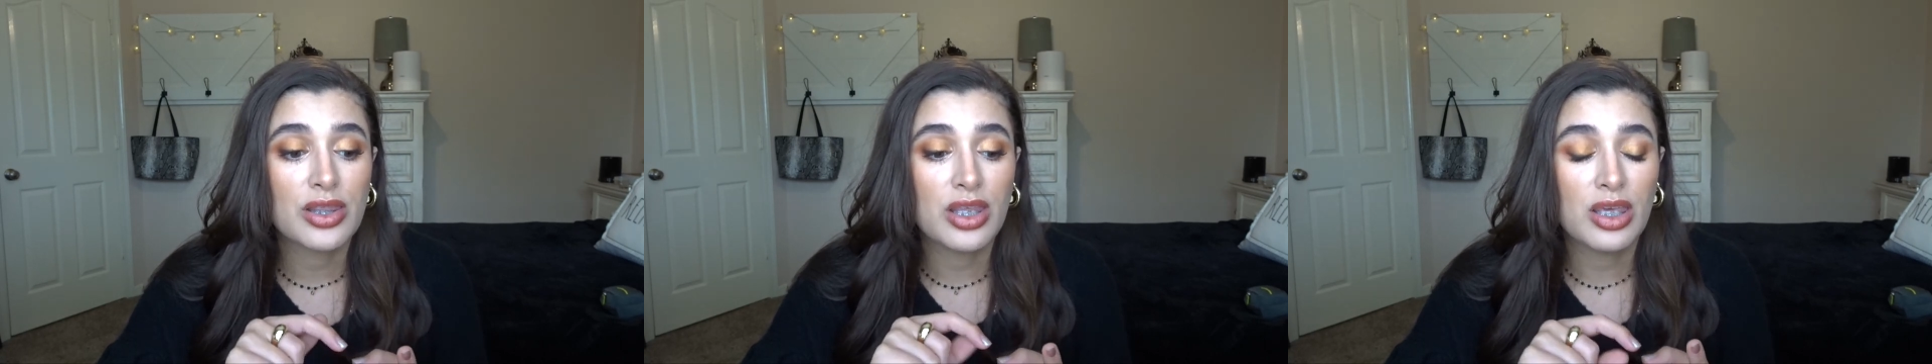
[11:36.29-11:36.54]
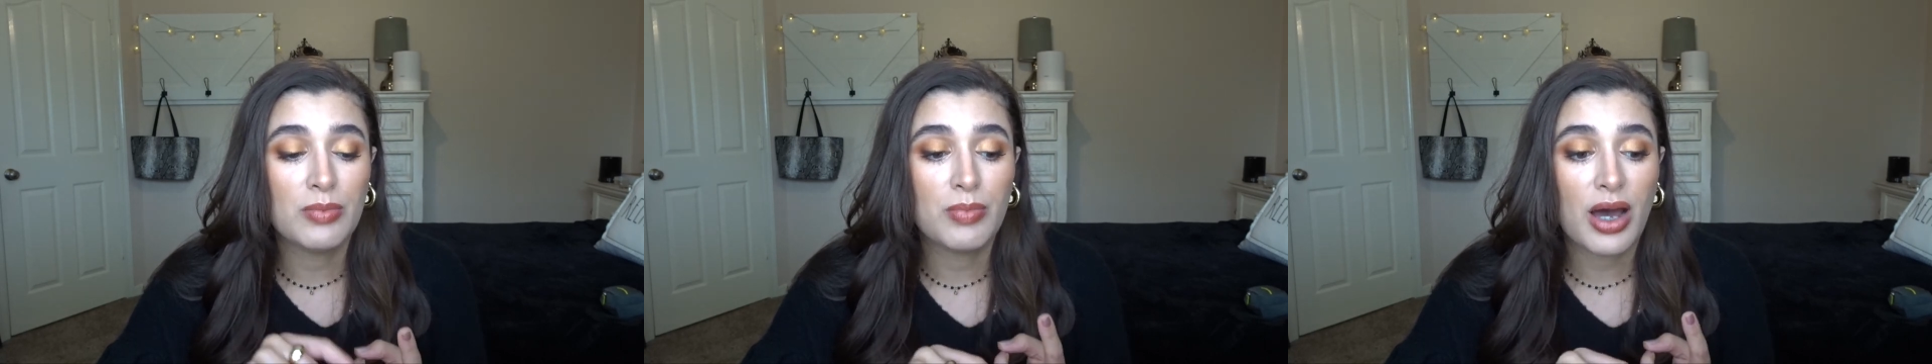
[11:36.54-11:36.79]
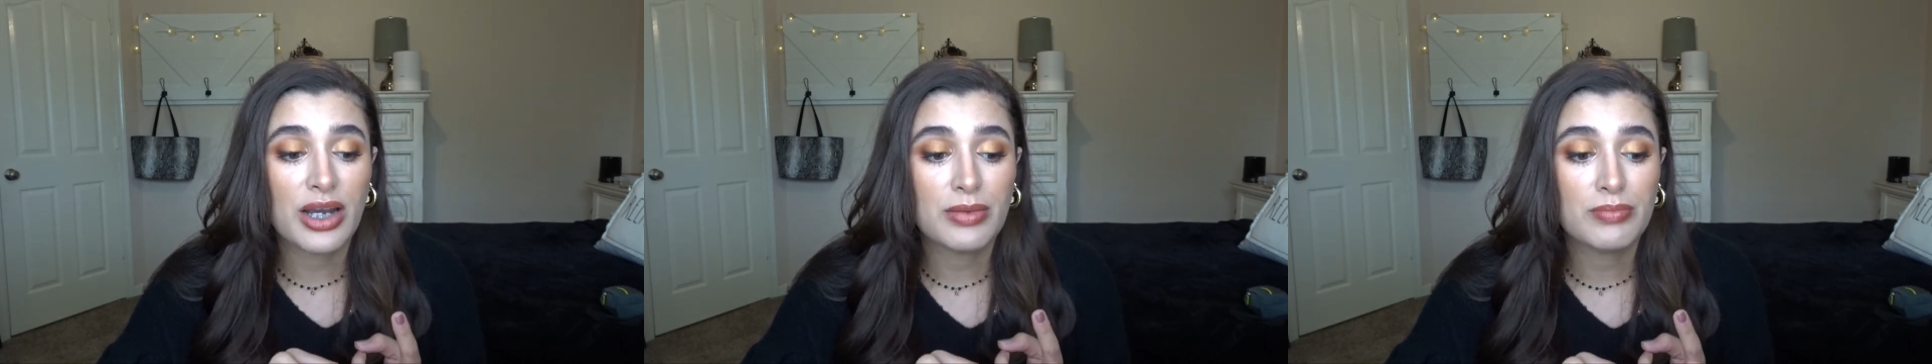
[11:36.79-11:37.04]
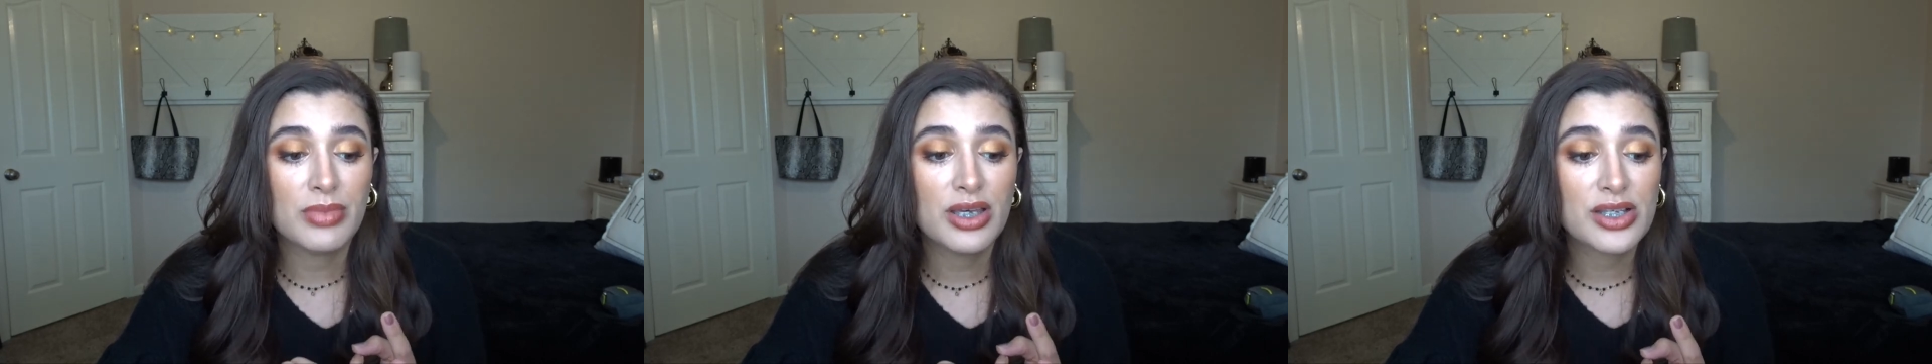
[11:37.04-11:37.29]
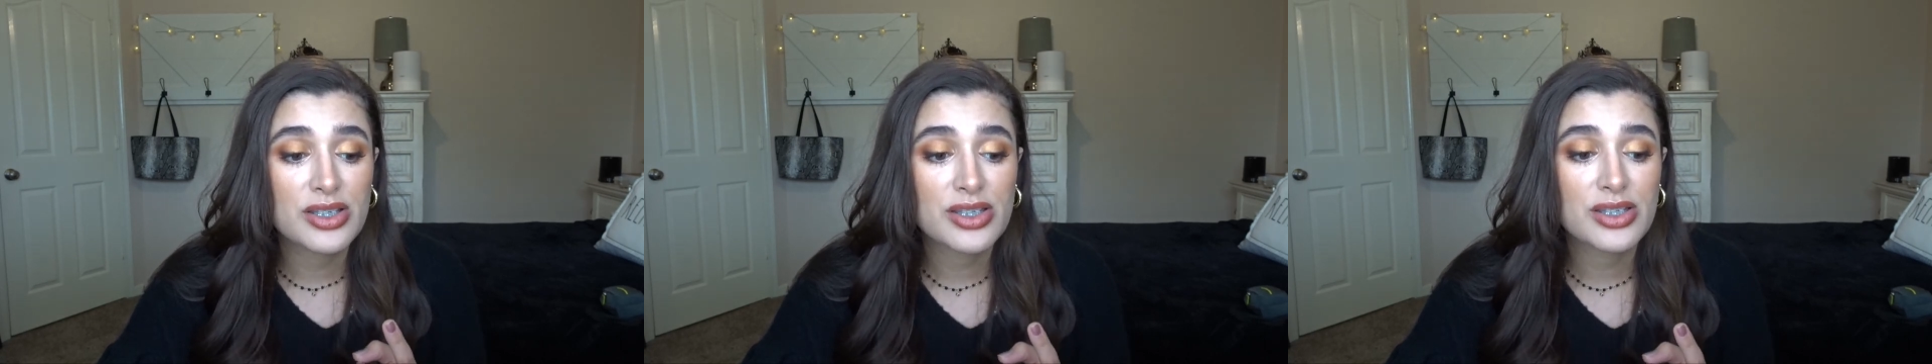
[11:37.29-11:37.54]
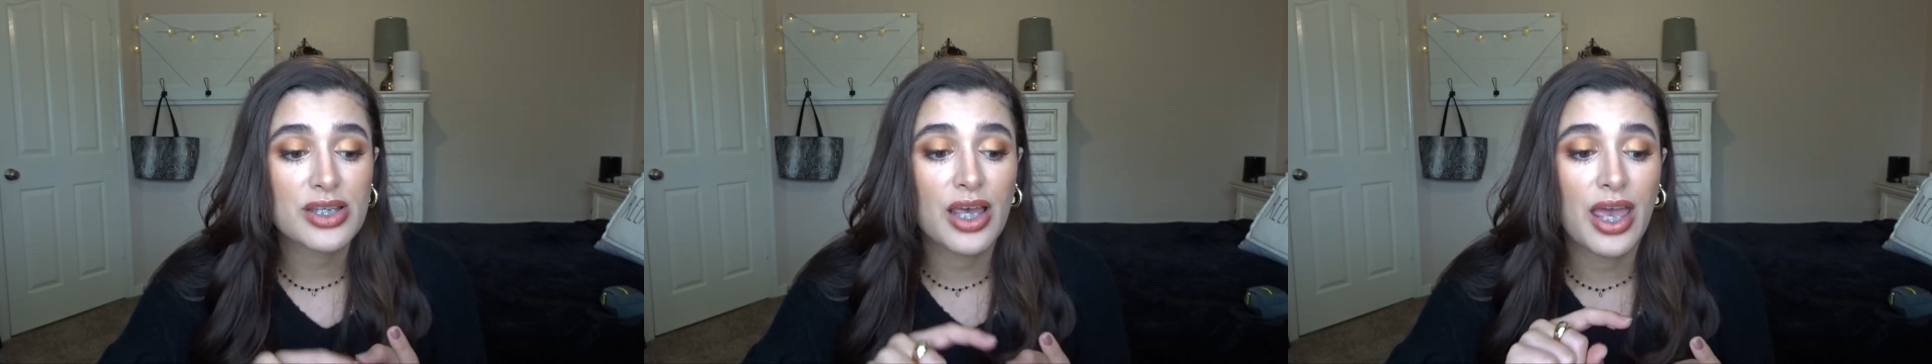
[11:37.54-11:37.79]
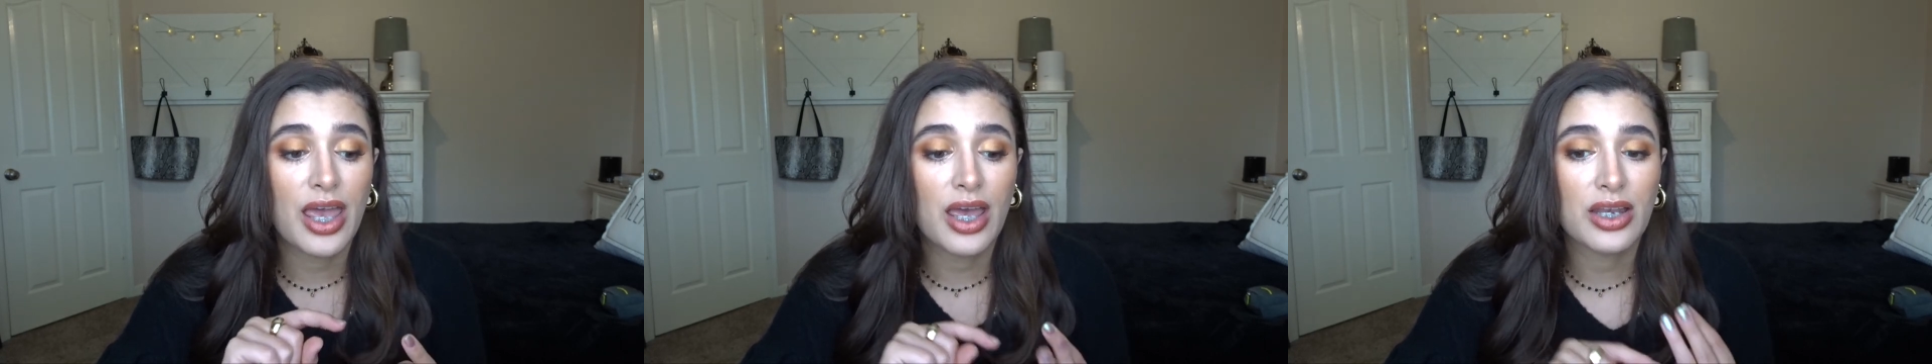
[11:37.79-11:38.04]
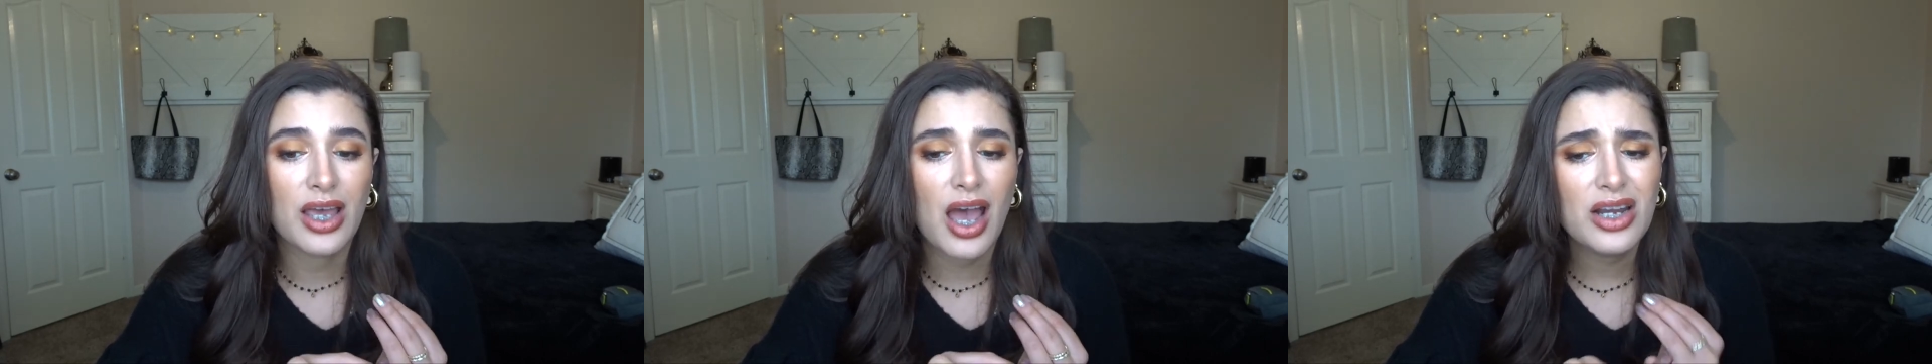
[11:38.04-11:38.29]
the body mists,
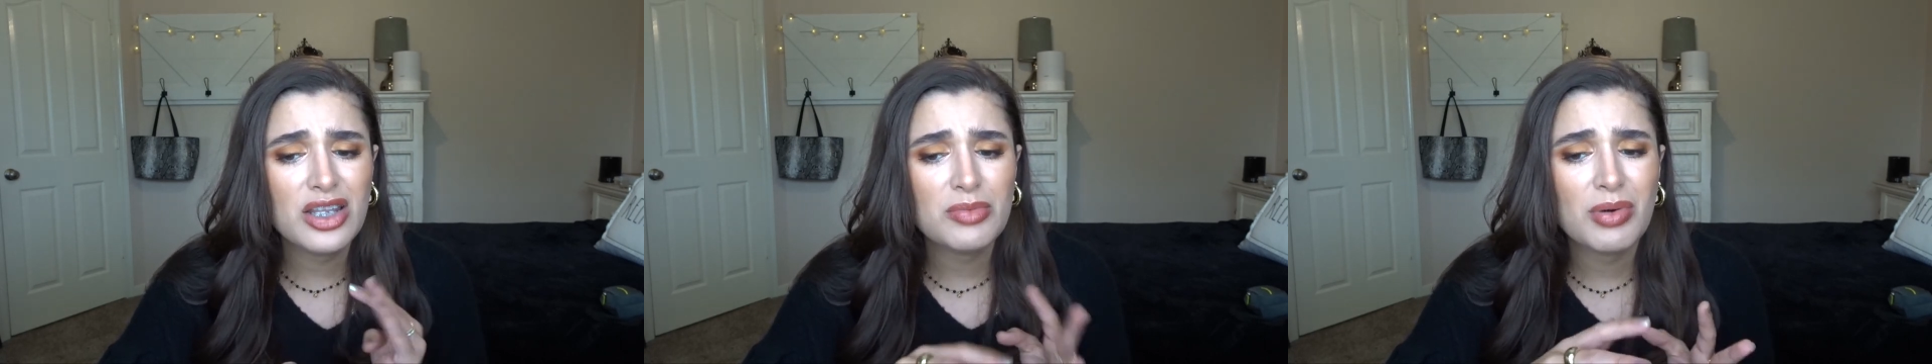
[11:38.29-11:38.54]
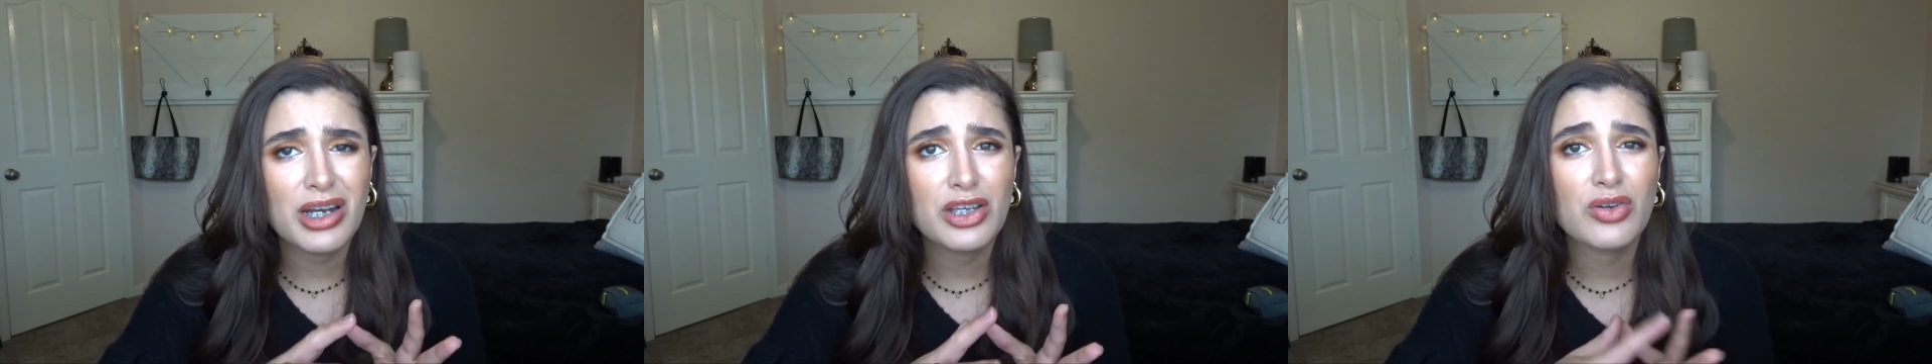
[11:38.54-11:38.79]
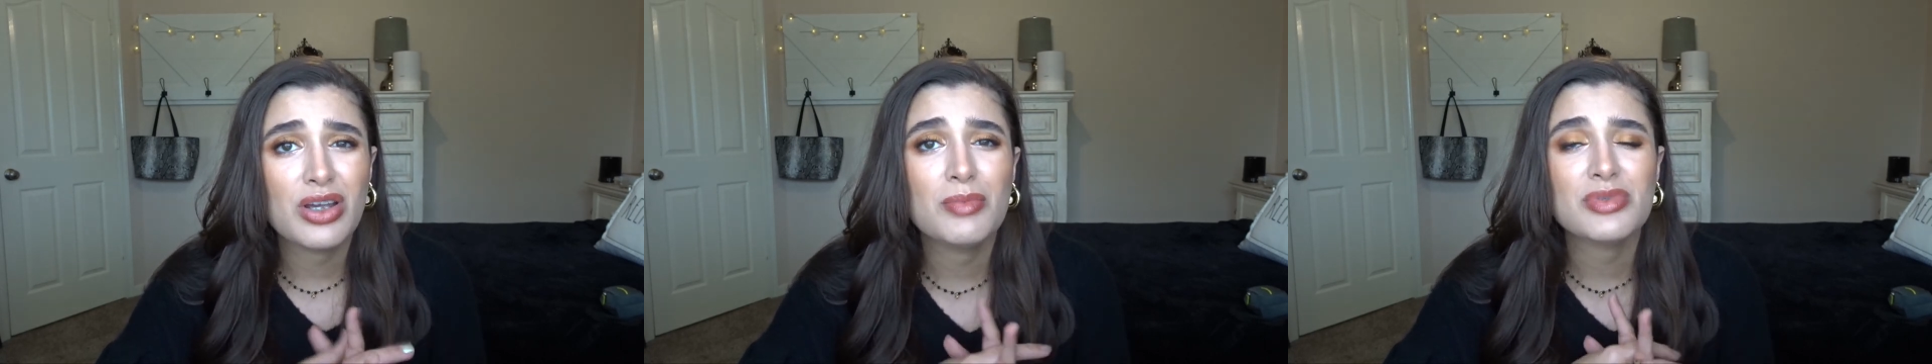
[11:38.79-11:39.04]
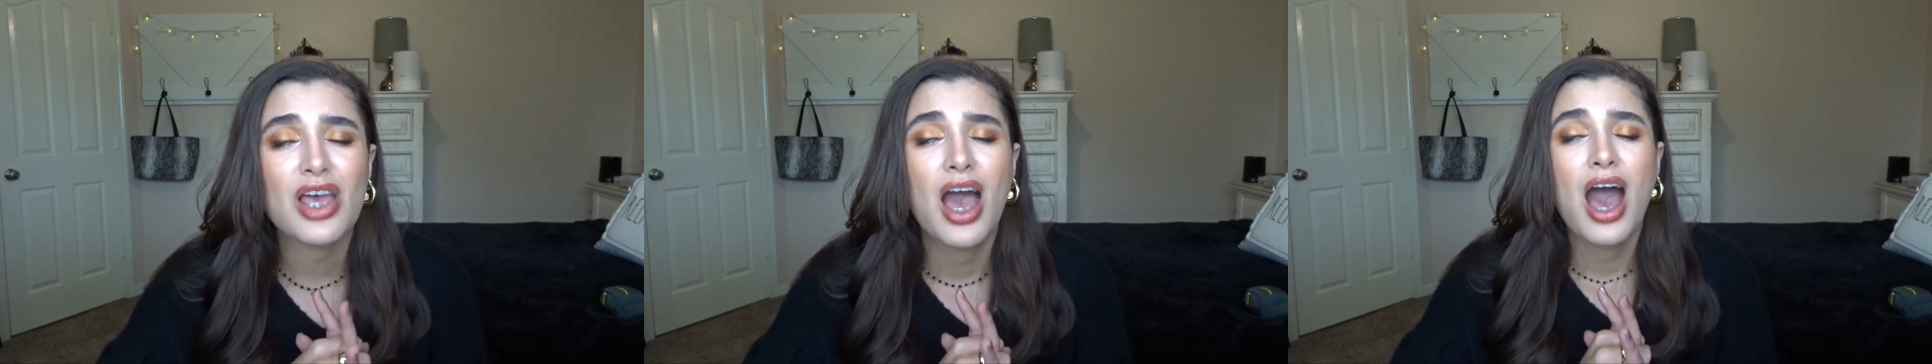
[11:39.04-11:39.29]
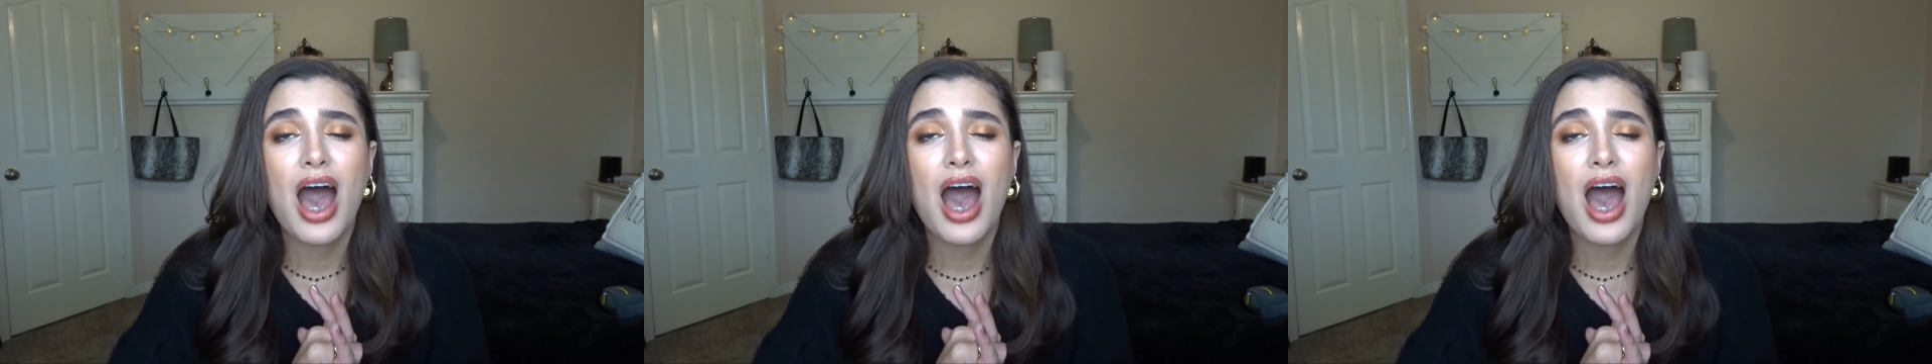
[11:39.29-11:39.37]
and kind of the body creams.